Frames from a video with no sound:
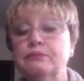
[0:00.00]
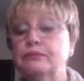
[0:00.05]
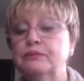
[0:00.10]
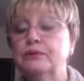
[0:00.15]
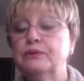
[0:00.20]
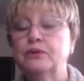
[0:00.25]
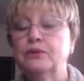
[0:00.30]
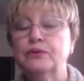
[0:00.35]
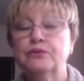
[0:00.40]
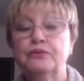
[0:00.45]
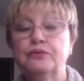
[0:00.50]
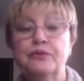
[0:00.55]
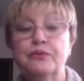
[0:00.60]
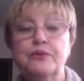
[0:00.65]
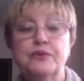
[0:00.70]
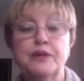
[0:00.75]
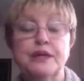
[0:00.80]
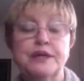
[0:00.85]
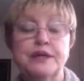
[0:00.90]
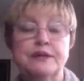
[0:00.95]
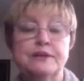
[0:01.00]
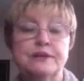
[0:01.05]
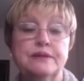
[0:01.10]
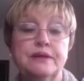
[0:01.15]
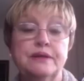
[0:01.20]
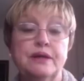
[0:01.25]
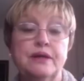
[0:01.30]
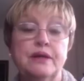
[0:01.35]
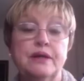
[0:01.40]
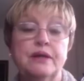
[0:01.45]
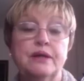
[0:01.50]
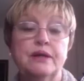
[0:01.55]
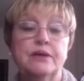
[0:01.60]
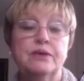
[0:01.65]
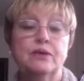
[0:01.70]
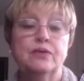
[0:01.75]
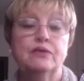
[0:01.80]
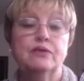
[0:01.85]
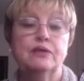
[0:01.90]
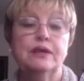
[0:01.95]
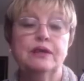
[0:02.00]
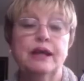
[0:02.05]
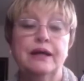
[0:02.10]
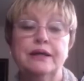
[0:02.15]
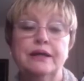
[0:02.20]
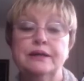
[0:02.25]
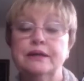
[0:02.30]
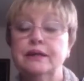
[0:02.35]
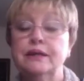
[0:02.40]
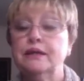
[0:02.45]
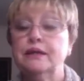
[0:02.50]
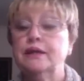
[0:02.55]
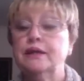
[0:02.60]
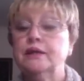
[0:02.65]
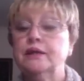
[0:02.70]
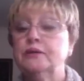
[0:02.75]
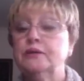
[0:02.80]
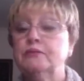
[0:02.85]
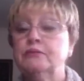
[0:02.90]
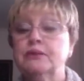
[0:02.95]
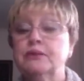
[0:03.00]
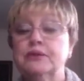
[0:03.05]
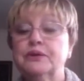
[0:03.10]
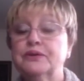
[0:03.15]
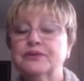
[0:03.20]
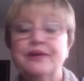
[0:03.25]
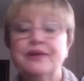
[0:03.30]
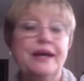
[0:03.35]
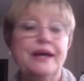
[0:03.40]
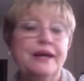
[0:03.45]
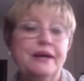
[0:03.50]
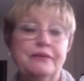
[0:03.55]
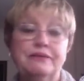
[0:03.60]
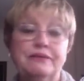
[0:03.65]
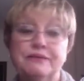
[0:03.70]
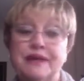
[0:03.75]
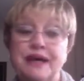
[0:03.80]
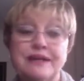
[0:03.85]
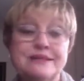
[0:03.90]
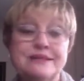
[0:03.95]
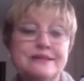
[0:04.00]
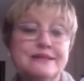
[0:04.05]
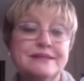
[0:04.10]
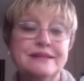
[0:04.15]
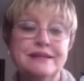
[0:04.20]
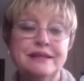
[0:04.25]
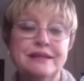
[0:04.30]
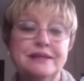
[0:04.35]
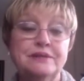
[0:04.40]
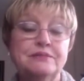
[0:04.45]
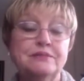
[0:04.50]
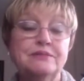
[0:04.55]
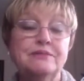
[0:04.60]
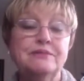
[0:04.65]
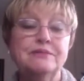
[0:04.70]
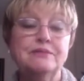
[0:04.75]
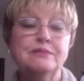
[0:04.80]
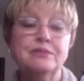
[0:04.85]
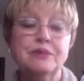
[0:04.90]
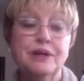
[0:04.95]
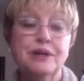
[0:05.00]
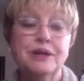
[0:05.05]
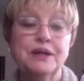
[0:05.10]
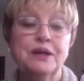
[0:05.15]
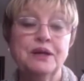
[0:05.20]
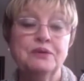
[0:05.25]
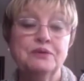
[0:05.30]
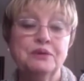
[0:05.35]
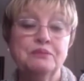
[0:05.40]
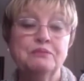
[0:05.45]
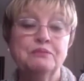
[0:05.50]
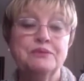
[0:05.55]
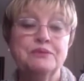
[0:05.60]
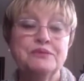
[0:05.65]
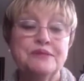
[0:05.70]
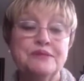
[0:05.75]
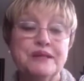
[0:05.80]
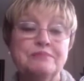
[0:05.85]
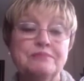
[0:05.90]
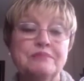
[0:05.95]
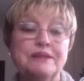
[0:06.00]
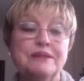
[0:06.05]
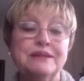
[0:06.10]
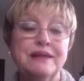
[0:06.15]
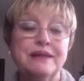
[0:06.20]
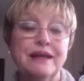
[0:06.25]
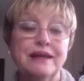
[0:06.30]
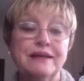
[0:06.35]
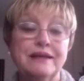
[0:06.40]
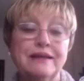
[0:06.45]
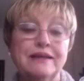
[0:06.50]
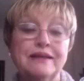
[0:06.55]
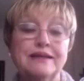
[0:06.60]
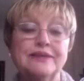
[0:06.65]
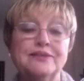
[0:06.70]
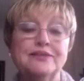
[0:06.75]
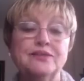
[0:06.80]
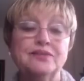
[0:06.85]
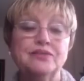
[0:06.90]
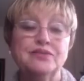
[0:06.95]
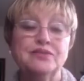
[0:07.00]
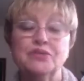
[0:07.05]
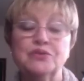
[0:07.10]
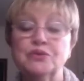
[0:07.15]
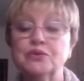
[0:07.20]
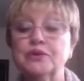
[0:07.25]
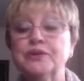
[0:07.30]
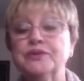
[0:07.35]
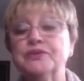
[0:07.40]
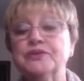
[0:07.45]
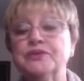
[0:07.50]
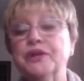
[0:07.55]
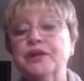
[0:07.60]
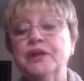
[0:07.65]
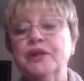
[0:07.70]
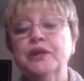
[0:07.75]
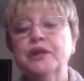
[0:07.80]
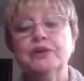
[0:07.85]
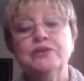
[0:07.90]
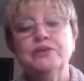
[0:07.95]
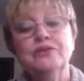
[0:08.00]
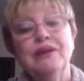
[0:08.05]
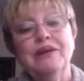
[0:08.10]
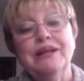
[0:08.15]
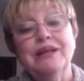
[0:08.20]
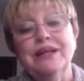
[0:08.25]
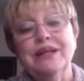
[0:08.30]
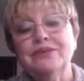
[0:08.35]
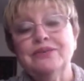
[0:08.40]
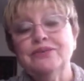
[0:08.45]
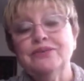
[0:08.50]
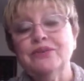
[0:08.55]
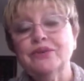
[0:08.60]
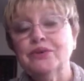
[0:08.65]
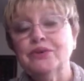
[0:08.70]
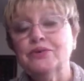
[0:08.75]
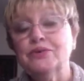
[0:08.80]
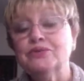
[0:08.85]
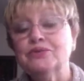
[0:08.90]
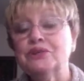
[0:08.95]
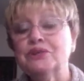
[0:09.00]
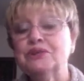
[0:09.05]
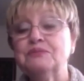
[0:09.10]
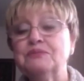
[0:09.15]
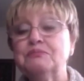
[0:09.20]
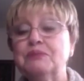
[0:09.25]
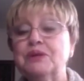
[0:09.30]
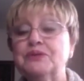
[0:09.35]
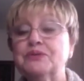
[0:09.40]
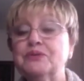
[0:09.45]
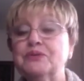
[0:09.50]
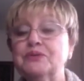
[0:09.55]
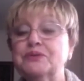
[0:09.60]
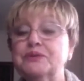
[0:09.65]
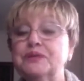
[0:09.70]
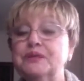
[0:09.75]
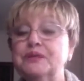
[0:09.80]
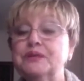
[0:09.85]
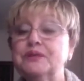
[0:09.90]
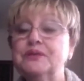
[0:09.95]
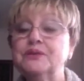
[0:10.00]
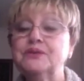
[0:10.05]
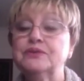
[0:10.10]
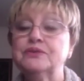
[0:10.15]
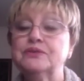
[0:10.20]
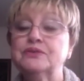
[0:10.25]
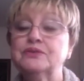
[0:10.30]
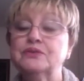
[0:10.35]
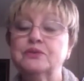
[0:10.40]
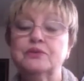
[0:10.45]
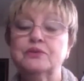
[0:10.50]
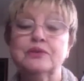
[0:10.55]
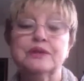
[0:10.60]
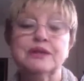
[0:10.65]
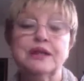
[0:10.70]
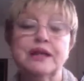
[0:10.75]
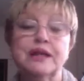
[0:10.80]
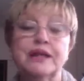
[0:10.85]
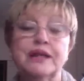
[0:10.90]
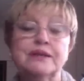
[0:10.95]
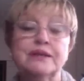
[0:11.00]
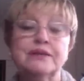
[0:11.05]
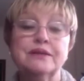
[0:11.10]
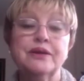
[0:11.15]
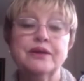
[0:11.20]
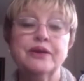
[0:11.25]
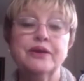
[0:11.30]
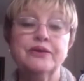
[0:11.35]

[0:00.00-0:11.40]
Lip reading: look for it online because I have not seen 100% metallic in stores. So unless you go to a specialty store like a